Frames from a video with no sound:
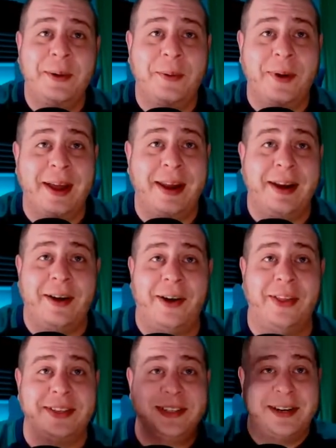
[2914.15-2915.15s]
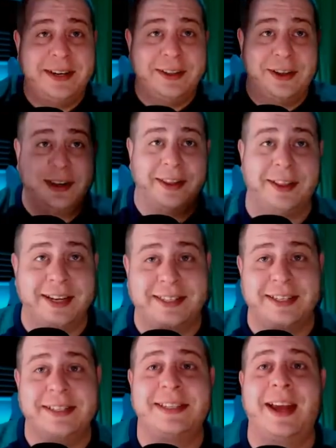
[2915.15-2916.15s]
when all of a sudden you look at the
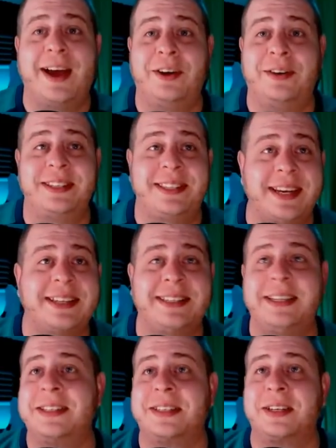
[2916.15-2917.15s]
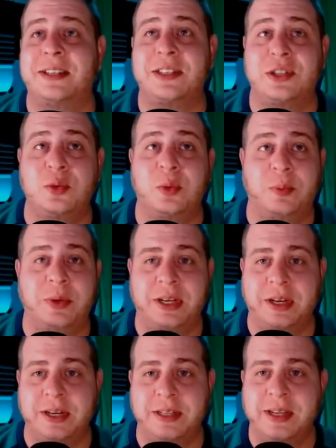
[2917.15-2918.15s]
list and see 160 as a consumer,
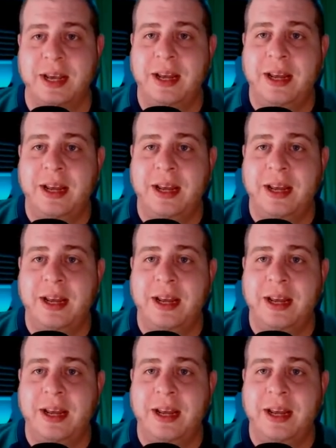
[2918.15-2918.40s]
because